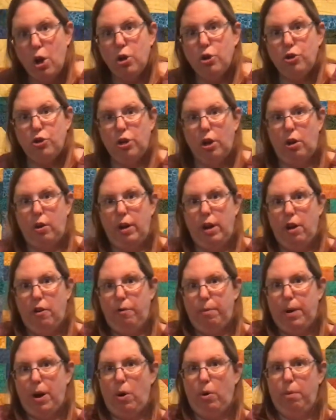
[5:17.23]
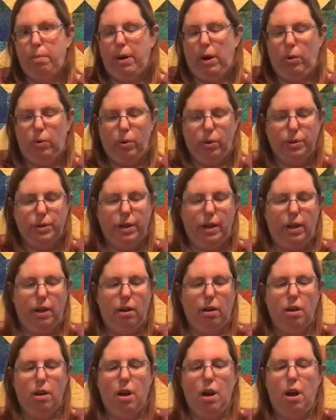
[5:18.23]
Sherry of Powered by Quilting.
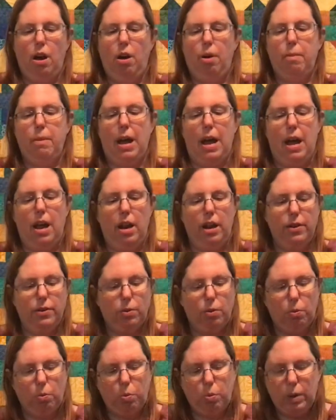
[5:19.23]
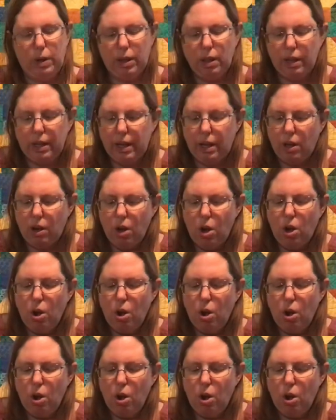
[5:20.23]
And it's a really